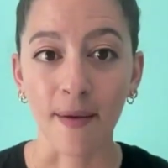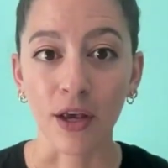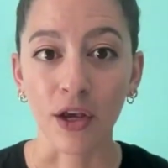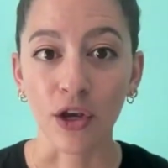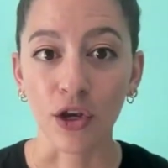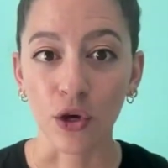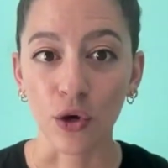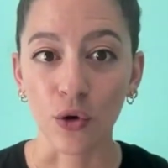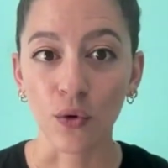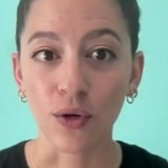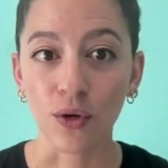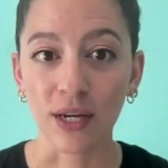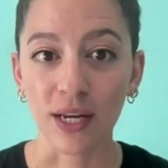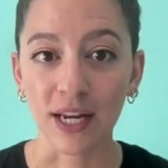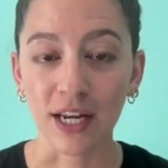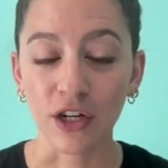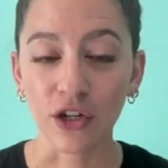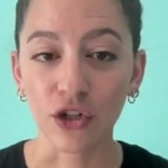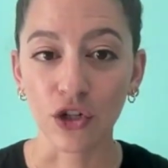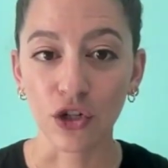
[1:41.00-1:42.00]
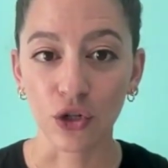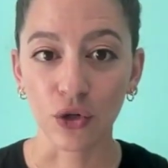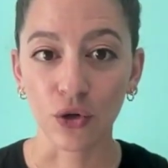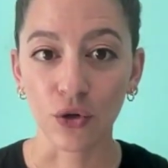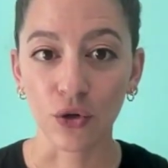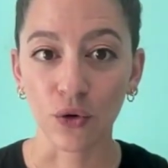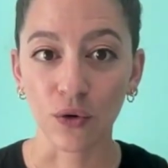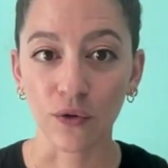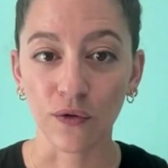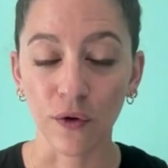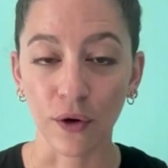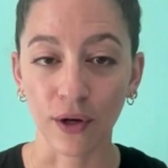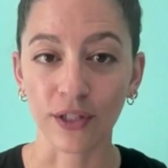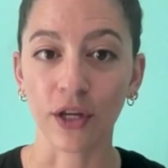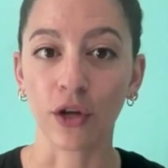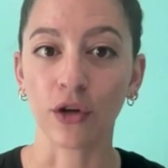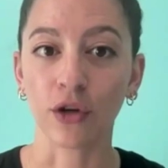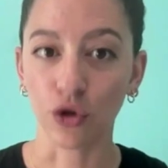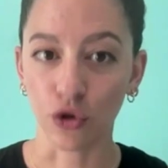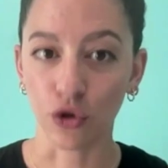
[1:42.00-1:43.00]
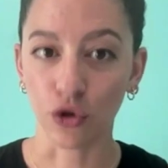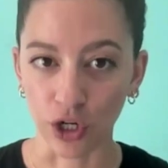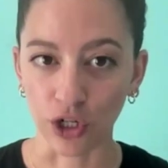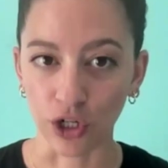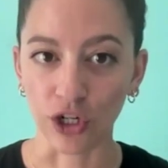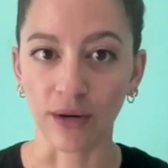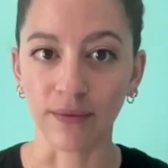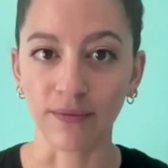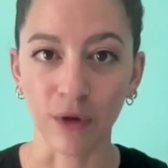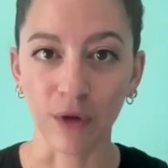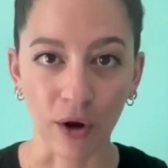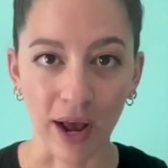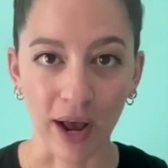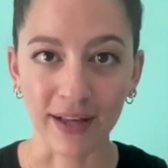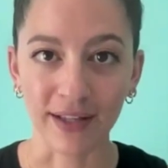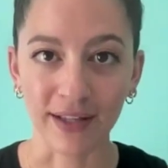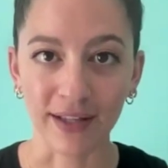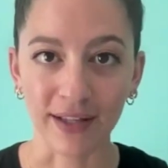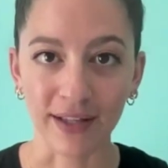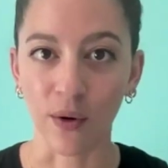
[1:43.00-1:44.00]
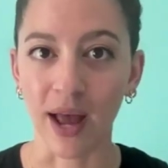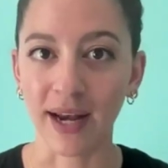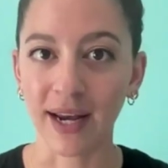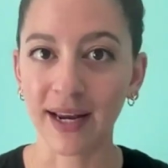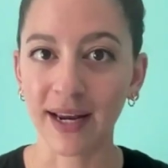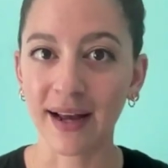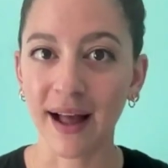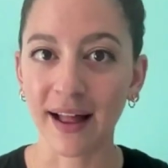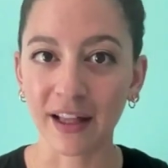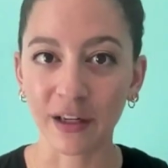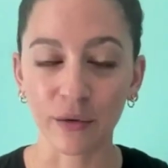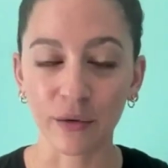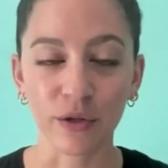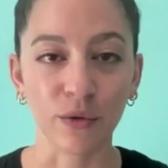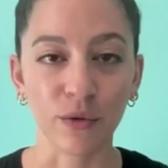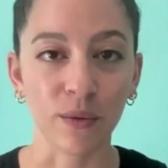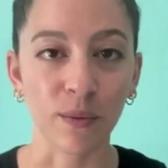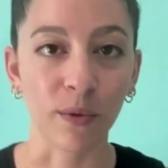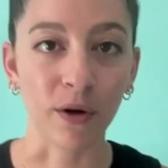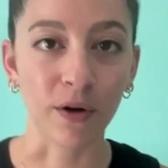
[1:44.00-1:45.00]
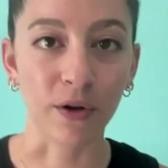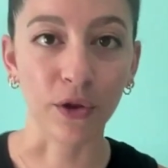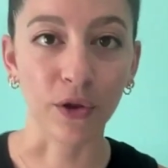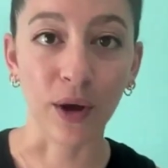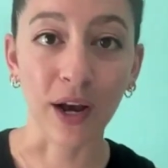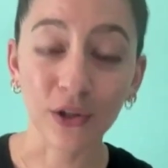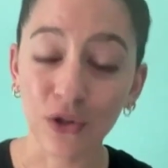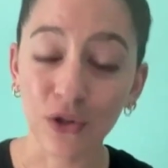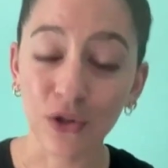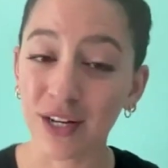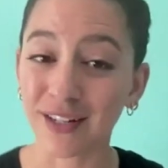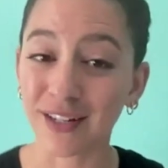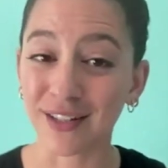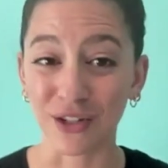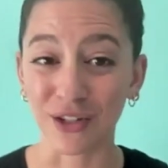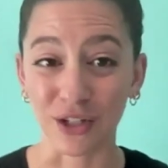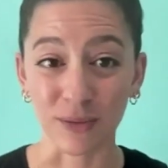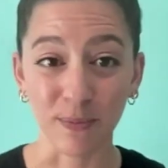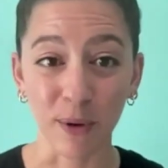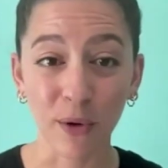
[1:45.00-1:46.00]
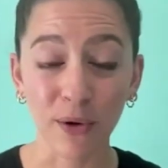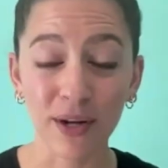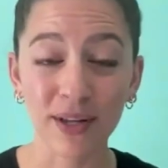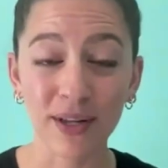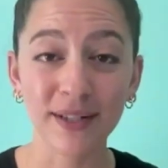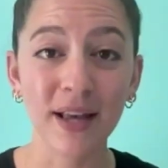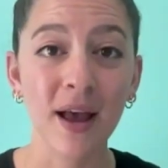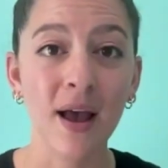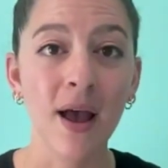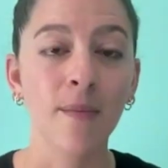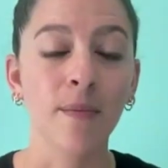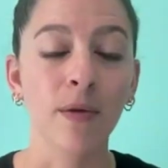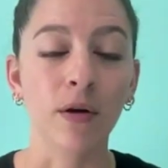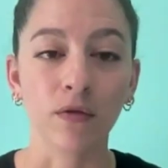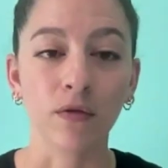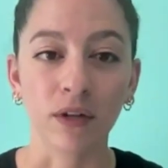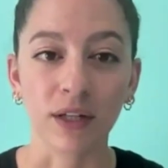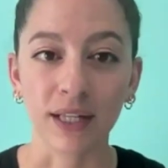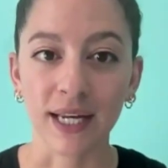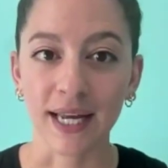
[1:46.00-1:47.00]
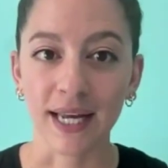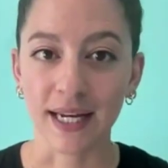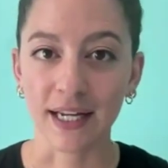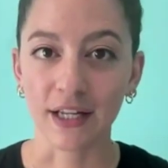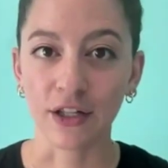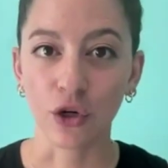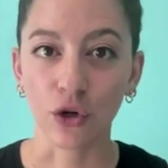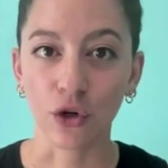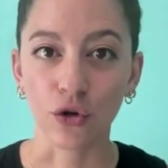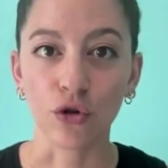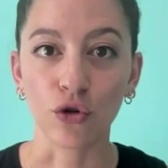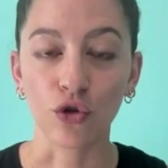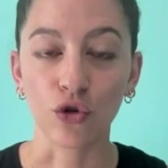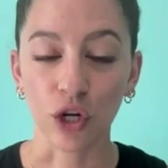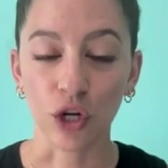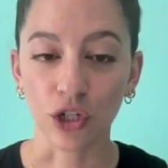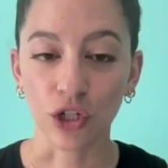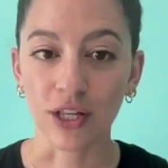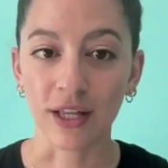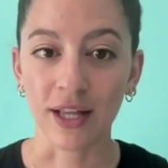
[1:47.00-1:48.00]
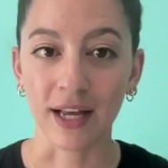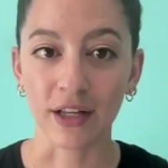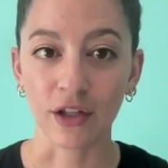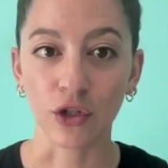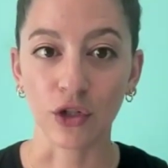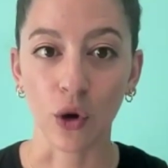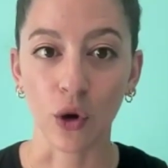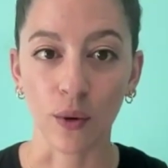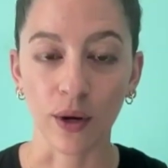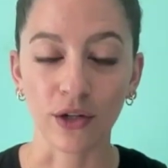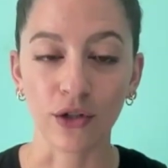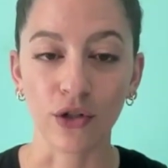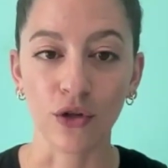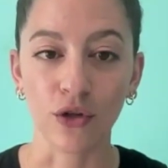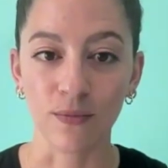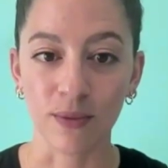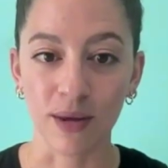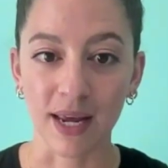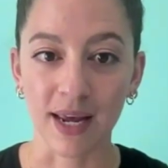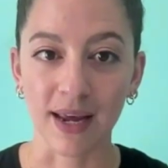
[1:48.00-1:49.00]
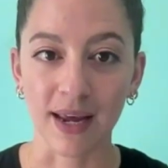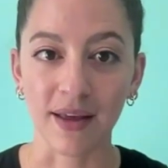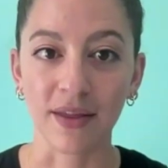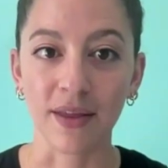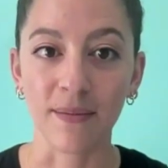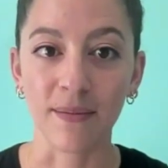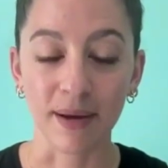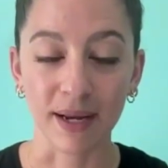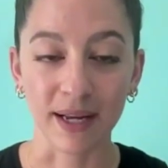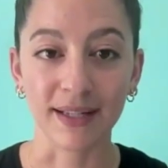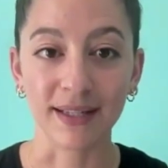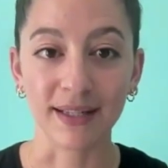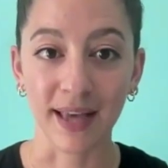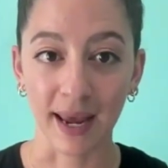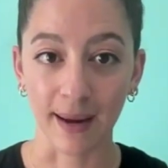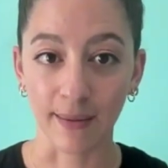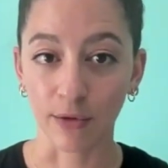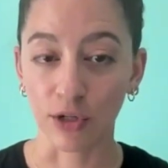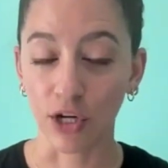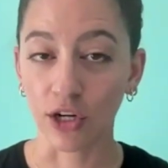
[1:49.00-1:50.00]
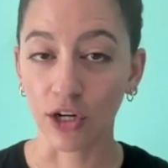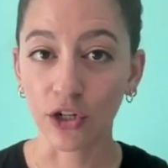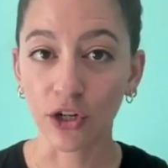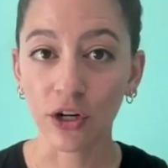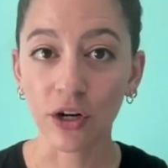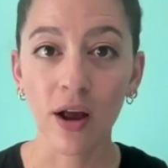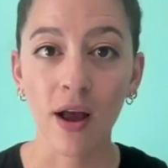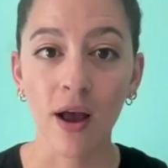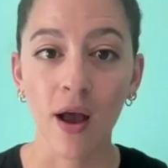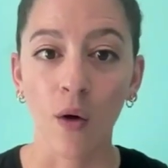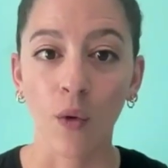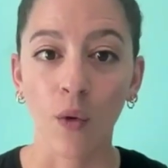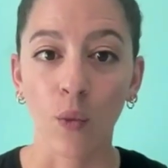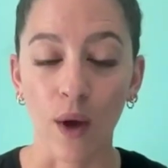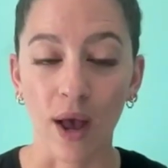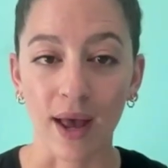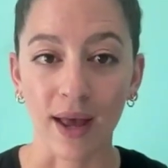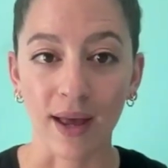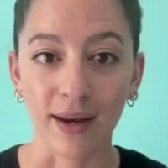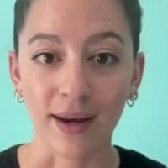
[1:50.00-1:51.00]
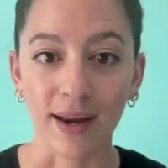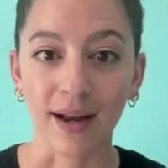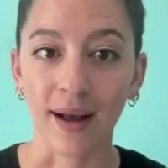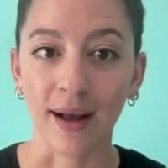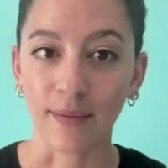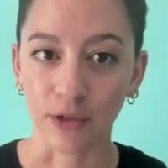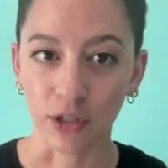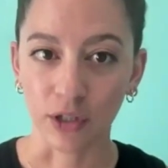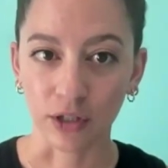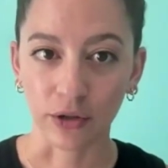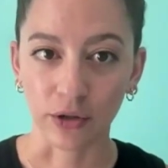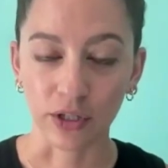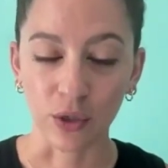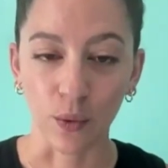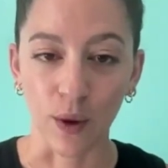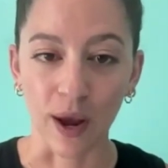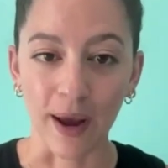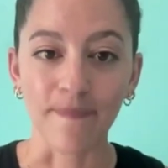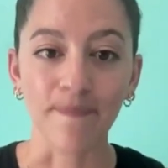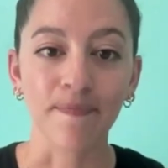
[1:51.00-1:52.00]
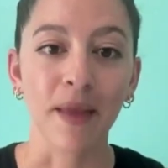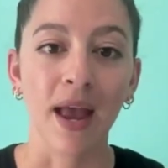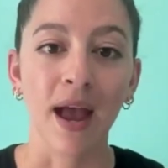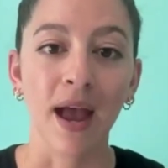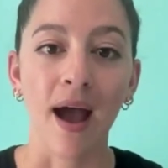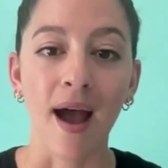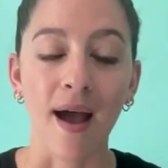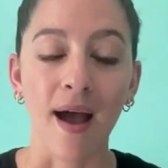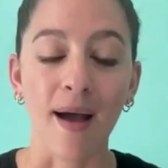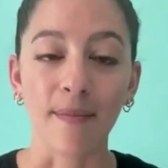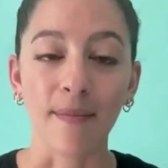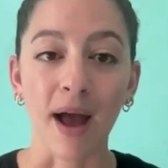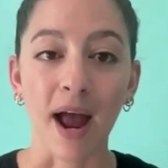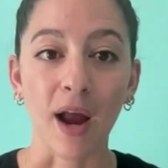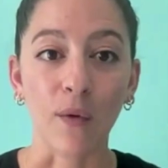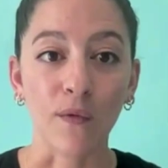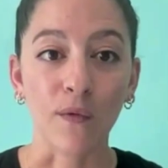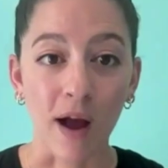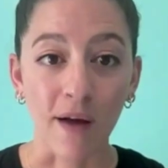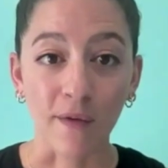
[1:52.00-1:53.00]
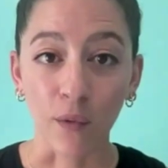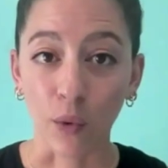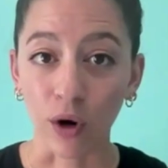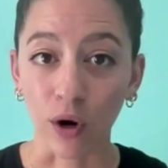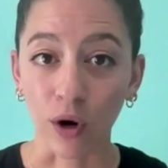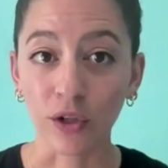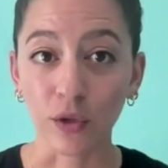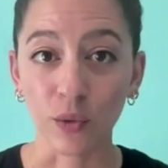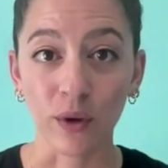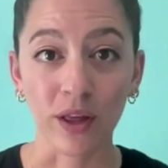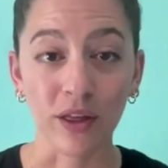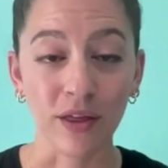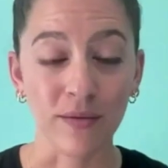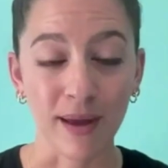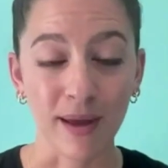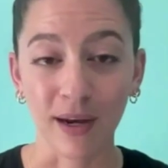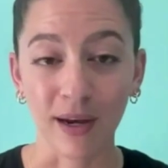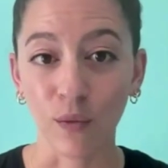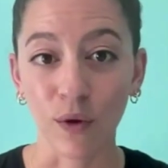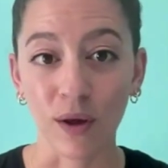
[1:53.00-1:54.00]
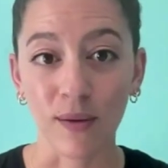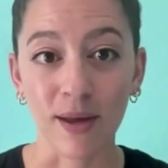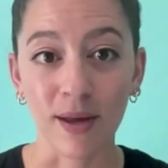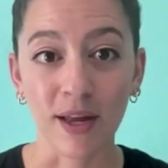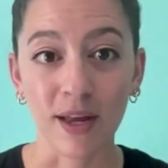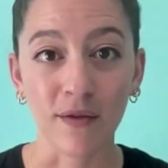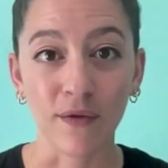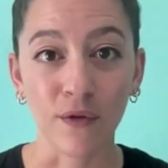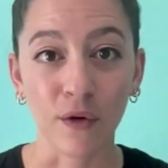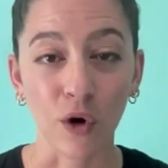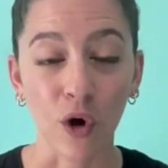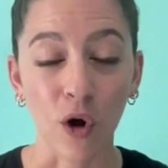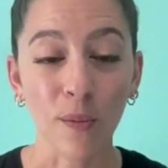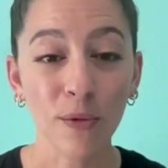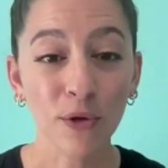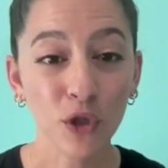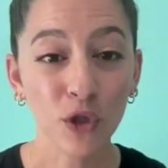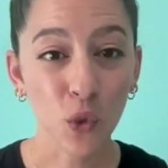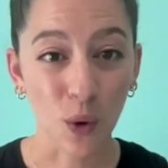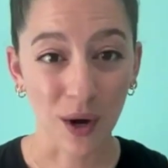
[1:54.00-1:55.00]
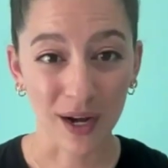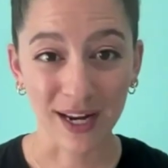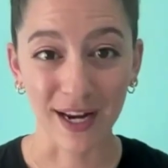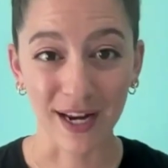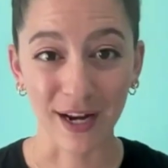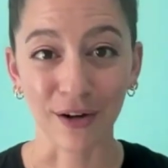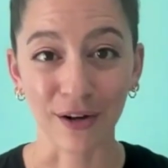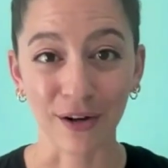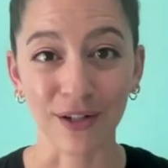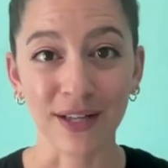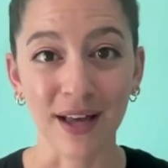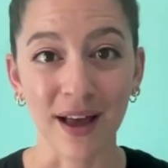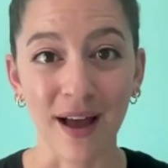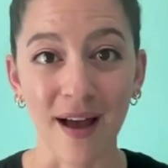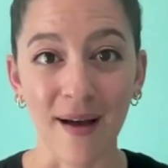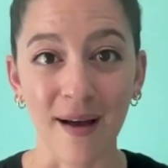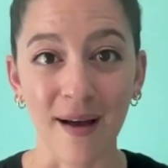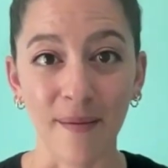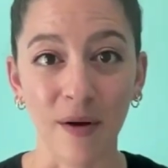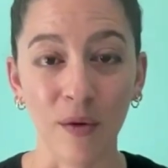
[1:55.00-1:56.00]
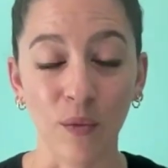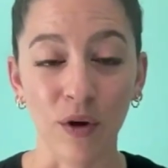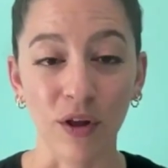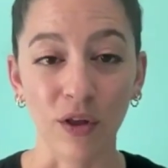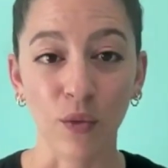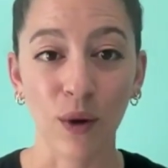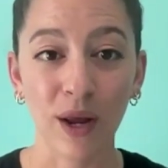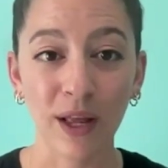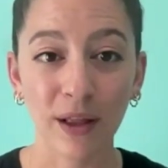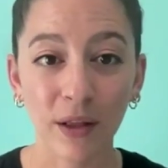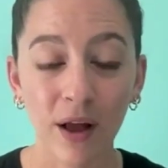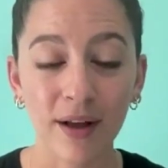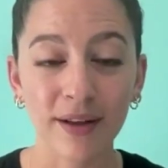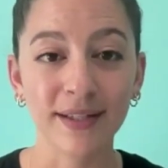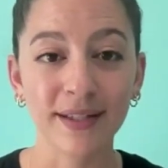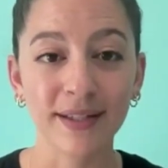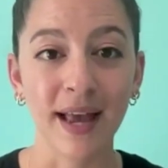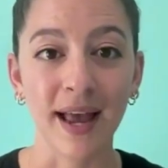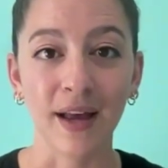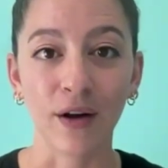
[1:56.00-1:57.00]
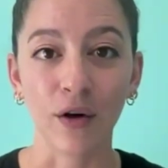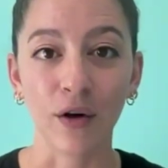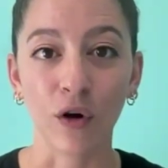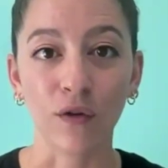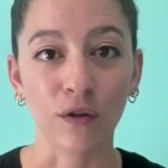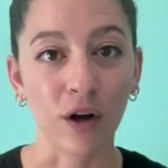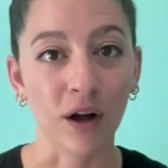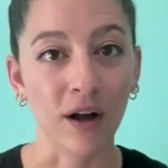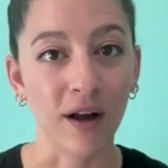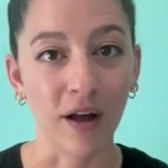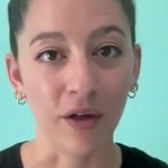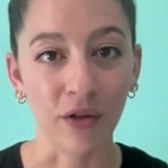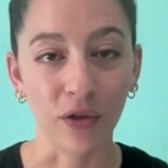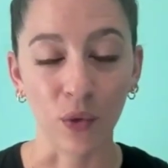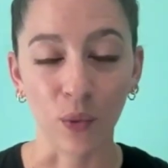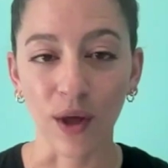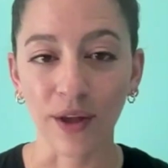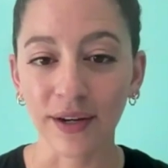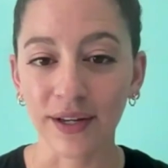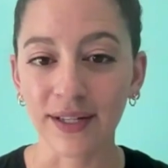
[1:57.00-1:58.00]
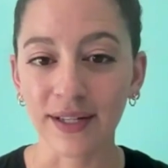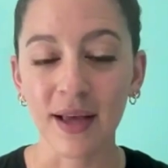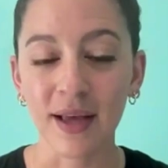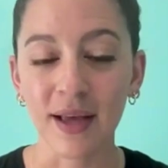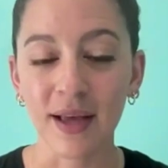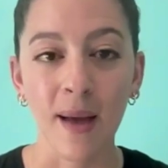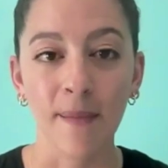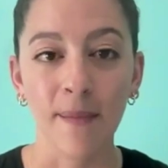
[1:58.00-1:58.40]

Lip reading: you need to focus on nutrition. Okay. So any calories we burn through exercise is just bonus, but really it is your nutrition that is going to be the biggest game changer when it comes to losing weight. I have worked with men and women for almost 20 years with weight loss and overall health and wellness.